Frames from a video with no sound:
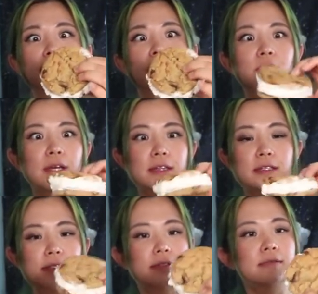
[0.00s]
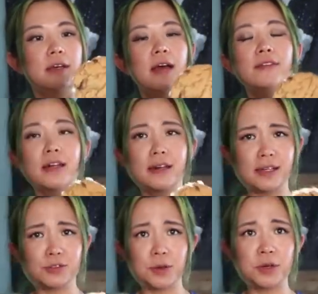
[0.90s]
How do I eat this? I haven't had an
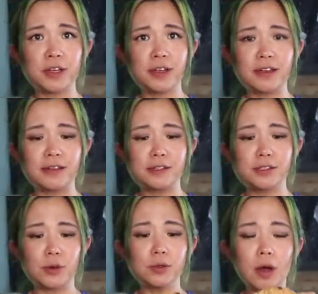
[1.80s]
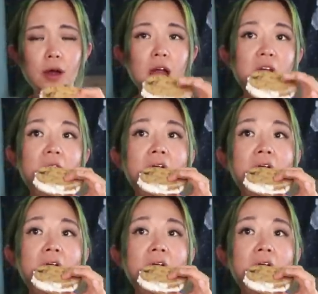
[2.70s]
ice cream cookie in so long.